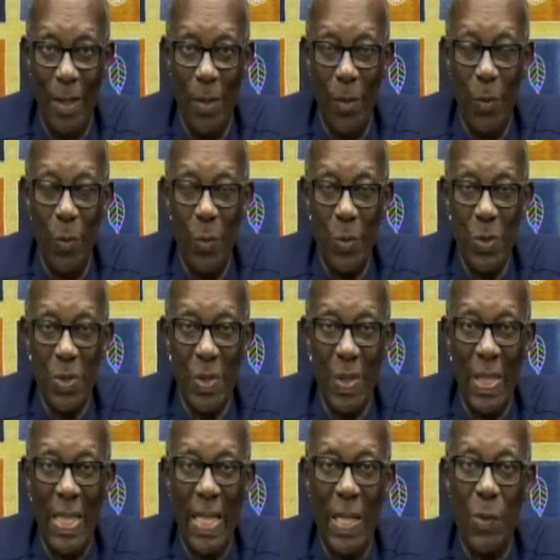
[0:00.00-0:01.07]
who
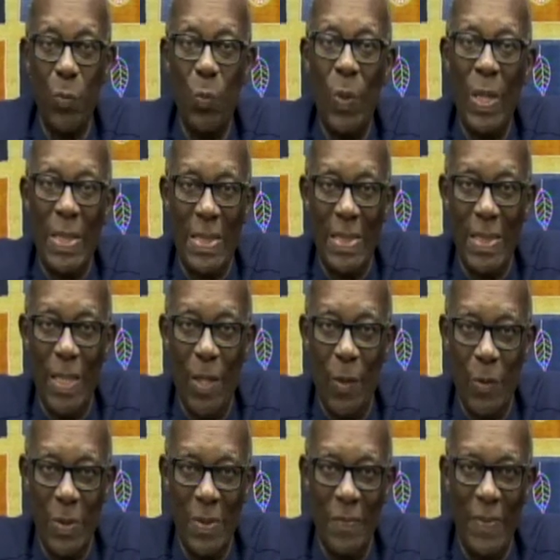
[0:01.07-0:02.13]
should get what
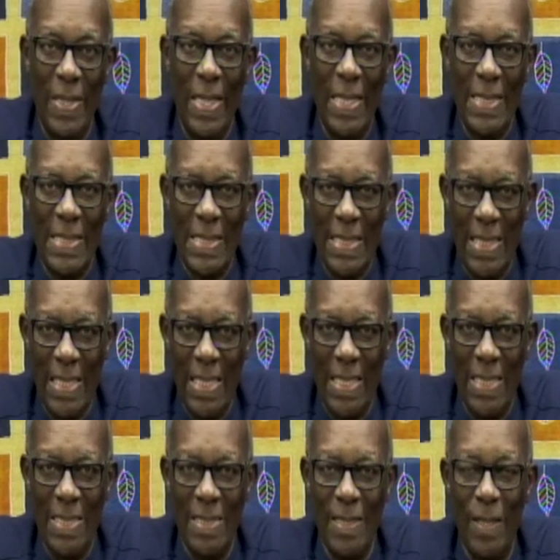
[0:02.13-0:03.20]
out of the
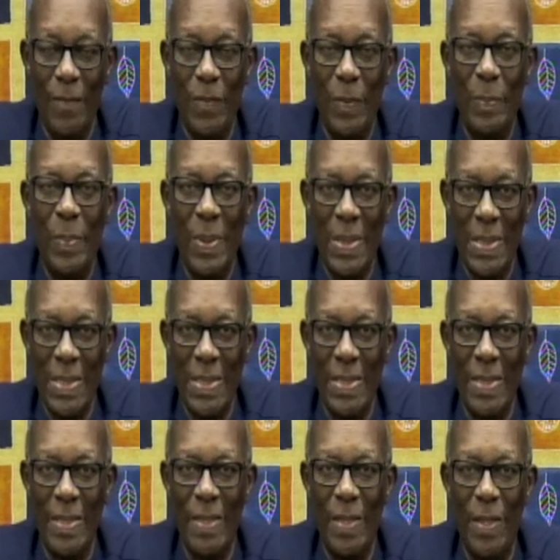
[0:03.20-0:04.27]
estate of a
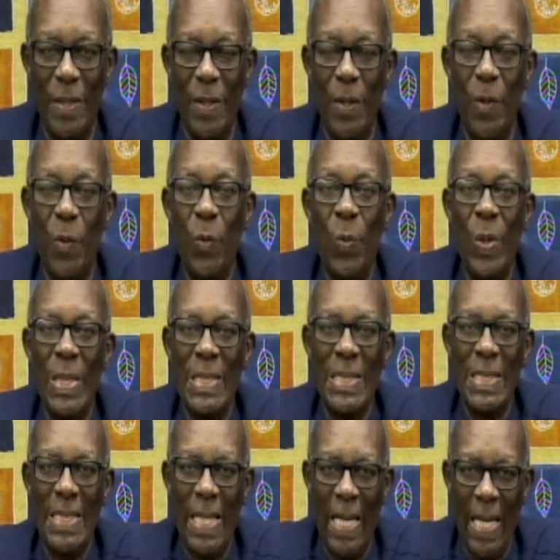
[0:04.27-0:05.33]
person who has
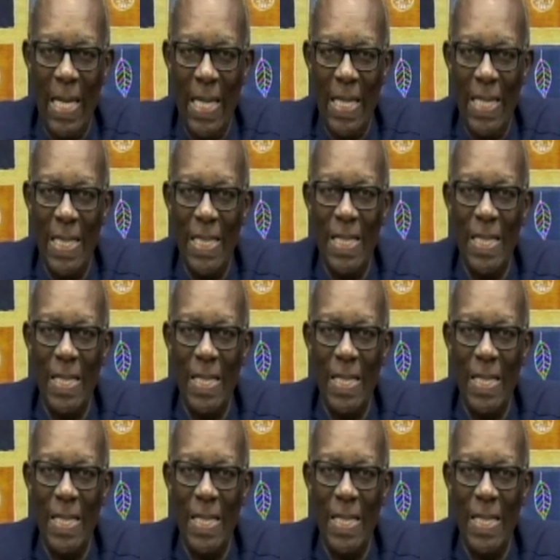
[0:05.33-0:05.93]
died